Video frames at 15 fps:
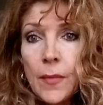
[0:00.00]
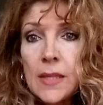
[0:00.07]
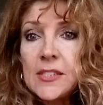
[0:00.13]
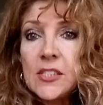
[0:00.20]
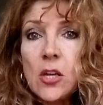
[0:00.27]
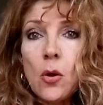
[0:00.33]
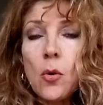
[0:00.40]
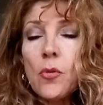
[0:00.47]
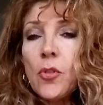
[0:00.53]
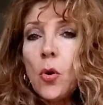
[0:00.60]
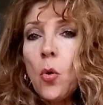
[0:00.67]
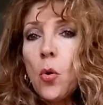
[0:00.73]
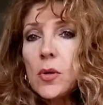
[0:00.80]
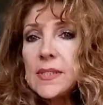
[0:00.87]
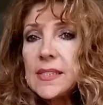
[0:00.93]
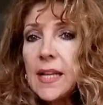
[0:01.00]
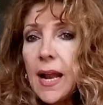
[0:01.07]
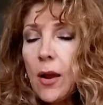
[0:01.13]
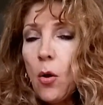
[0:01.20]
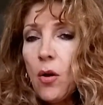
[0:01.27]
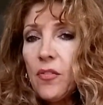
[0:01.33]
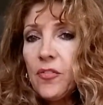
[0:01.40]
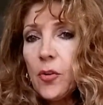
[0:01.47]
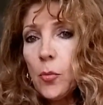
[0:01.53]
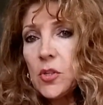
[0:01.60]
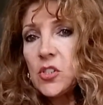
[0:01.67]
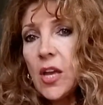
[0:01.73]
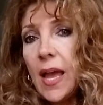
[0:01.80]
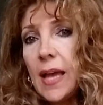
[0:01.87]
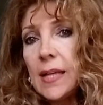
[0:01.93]
So the course that I offer,
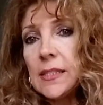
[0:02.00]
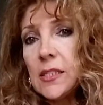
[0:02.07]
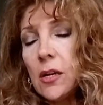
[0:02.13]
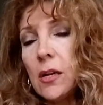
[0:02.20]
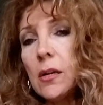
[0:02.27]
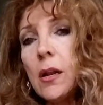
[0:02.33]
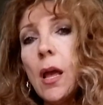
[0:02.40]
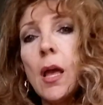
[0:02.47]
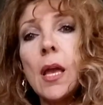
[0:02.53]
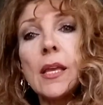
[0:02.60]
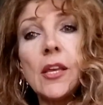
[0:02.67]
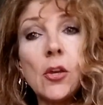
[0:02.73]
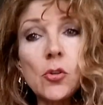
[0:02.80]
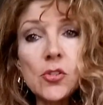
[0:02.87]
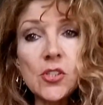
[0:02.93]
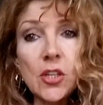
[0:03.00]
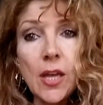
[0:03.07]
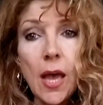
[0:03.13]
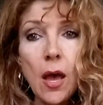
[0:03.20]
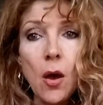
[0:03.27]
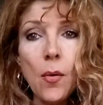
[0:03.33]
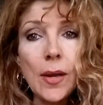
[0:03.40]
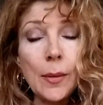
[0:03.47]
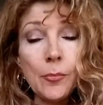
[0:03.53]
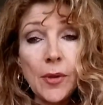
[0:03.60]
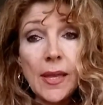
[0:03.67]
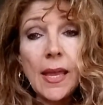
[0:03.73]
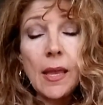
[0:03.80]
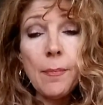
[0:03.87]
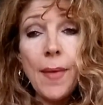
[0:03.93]
which I had done years ago, and I'm
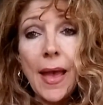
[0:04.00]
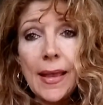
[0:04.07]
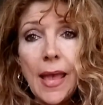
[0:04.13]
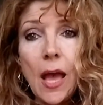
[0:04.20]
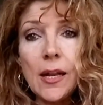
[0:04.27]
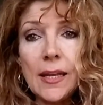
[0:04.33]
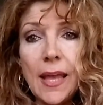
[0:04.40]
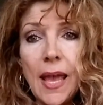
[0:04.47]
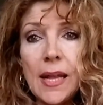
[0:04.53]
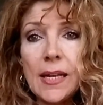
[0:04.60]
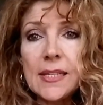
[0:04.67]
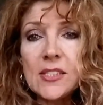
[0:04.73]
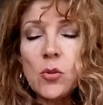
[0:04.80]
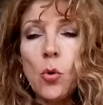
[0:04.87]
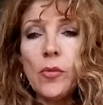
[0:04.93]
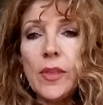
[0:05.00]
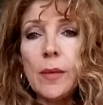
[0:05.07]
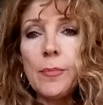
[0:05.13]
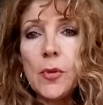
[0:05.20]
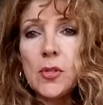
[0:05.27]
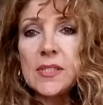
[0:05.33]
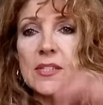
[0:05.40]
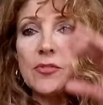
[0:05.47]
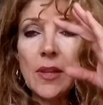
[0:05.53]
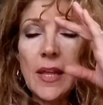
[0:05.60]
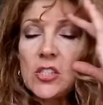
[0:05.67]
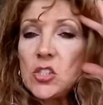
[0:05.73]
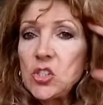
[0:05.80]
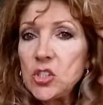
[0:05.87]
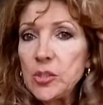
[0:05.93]
bringing it back out again, is called the Abusive
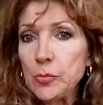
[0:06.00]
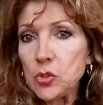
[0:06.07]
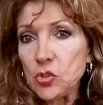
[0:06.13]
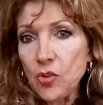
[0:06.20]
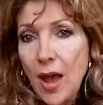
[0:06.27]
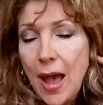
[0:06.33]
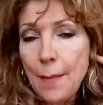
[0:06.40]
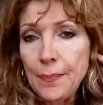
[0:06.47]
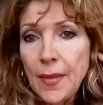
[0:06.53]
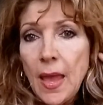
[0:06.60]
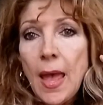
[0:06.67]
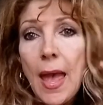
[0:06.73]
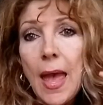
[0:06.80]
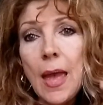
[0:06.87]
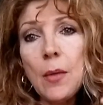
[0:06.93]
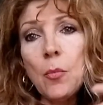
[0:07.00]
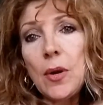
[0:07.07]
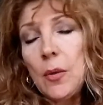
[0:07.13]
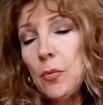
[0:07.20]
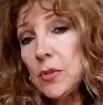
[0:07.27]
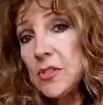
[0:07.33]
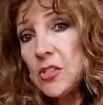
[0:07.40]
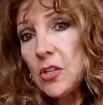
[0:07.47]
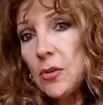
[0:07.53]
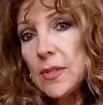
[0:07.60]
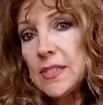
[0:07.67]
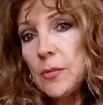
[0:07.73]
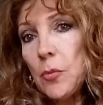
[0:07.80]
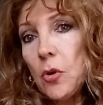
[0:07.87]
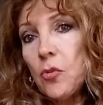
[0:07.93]
Relationship Trap. And what it will do
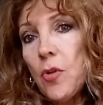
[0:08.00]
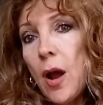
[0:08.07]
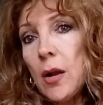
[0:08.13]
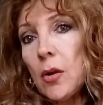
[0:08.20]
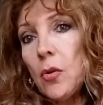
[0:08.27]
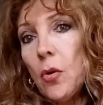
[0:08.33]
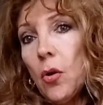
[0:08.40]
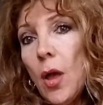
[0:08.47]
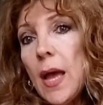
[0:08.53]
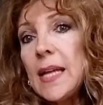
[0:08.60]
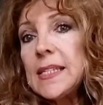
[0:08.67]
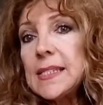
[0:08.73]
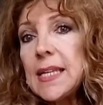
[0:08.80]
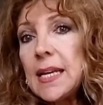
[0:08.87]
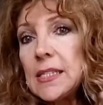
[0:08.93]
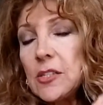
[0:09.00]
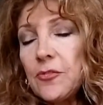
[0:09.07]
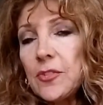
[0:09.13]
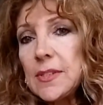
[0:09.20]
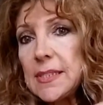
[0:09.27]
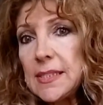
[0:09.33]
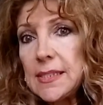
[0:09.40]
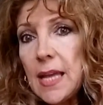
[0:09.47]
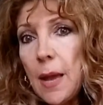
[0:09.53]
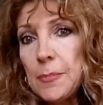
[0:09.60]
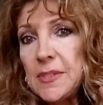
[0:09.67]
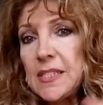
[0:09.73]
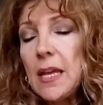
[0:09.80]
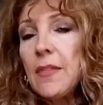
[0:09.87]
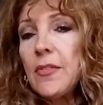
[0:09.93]
is it will chronicle 10 different
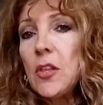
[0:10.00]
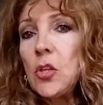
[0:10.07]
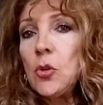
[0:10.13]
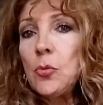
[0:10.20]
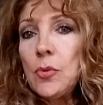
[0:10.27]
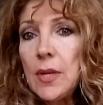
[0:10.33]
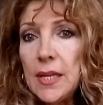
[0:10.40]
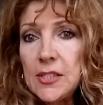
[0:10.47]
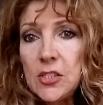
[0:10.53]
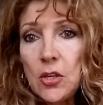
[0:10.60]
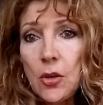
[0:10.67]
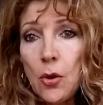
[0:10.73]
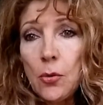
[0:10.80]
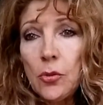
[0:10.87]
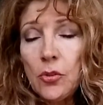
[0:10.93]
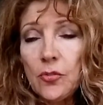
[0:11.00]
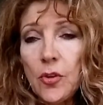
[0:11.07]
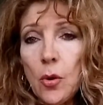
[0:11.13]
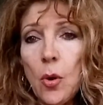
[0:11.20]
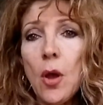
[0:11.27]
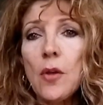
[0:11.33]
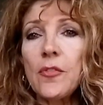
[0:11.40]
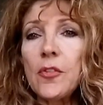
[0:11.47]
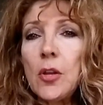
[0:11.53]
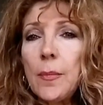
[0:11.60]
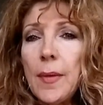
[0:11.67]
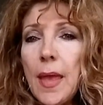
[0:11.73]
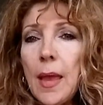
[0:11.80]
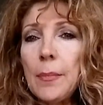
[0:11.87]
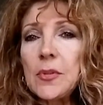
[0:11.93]
steps that you need to go through for you to
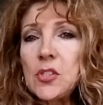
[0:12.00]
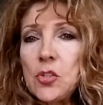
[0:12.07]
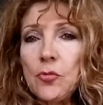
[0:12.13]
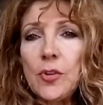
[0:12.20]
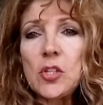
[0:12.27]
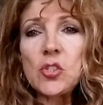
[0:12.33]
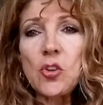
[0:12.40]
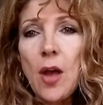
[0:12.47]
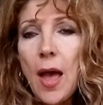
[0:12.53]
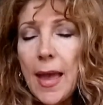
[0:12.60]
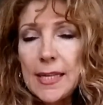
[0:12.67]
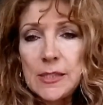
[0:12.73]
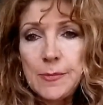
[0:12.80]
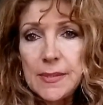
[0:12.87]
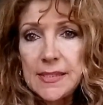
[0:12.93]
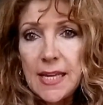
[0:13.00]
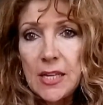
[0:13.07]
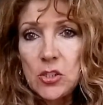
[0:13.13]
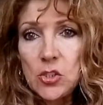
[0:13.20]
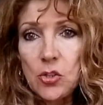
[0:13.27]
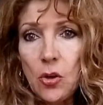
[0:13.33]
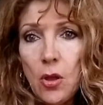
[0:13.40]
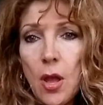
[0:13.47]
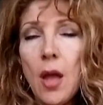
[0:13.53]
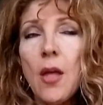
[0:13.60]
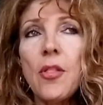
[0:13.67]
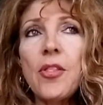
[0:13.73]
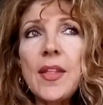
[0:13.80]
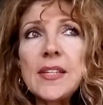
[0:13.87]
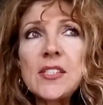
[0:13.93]
be able to reach your highest potential.
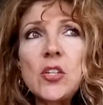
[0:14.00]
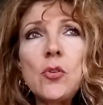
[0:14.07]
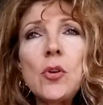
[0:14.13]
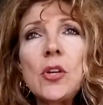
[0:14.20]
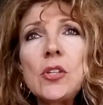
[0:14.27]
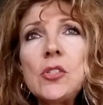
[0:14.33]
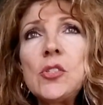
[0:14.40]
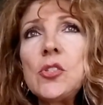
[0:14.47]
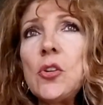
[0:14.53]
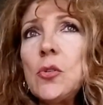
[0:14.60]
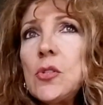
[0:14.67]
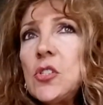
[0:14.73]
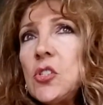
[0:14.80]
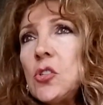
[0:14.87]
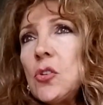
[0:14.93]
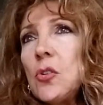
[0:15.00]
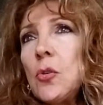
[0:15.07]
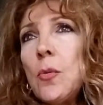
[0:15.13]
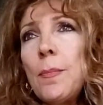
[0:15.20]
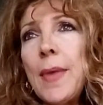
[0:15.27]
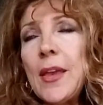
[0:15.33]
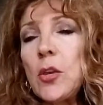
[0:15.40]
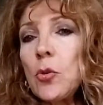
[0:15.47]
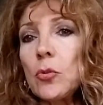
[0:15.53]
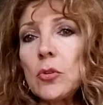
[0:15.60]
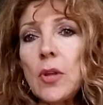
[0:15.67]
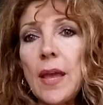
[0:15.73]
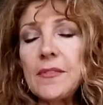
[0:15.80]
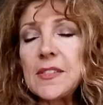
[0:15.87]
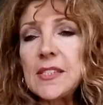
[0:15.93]
Things that you can do to make your
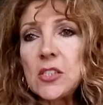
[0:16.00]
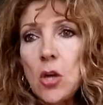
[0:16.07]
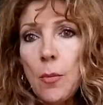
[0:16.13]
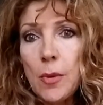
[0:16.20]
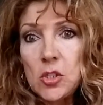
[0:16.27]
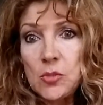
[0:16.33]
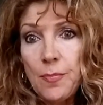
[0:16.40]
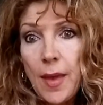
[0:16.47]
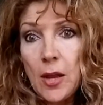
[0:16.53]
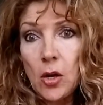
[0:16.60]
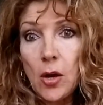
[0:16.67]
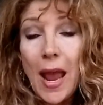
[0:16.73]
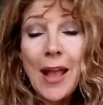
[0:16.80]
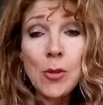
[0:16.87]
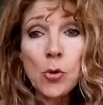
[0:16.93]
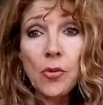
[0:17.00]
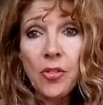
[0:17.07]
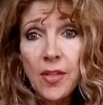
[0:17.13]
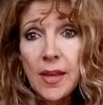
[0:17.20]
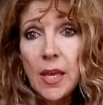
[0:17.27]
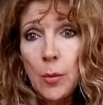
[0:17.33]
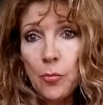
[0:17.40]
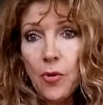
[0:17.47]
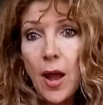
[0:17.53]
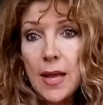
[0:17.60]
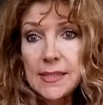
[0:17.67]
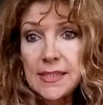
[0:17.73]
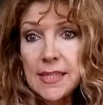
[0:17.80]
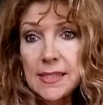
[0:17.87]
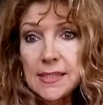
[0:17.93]
life so much better, and your thinking
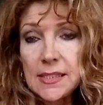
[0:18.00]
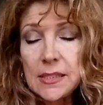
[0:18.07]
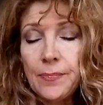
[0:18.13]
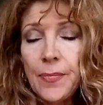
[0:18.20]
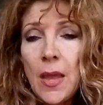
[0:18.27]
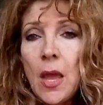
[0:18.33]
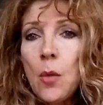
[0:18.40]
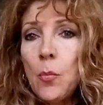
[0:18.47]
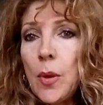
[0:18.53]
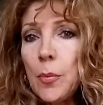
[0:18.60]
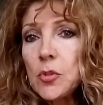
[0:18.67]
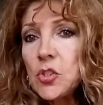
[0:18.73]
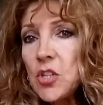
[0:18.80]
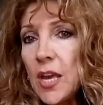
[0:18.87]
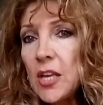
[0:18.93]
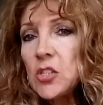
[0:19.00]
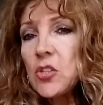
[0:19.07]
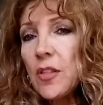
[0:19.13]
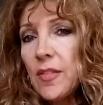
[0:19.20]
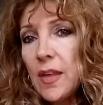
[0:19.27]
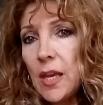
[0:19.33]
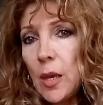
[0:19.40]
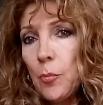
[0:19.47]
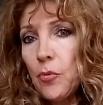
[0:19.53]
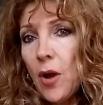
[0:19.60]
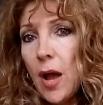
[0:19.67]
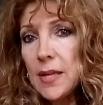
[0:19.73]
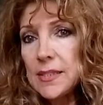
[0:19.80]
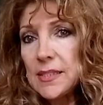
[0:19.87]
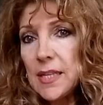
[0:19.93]
process. We will change the thinking
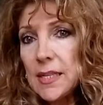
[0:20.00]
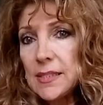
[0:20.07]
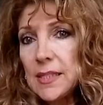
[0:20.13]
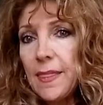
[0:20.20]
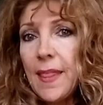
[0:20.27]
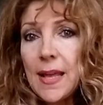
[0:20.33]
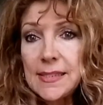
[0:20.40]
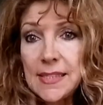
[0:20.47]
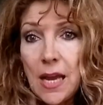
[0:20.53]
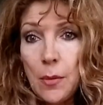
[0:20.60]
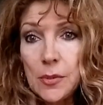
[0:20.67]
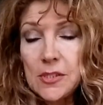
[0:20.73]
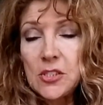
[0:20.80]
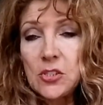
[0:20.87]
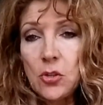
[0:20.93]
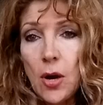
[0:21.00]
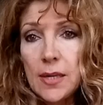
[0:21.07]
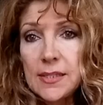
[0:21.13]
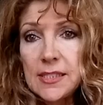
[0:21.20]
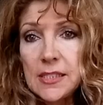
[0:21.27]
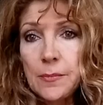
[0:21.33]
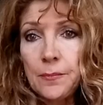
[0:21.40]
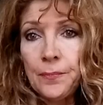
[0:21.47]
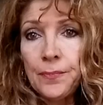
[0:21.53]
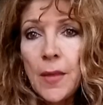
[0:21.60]
process, and that's how it starts.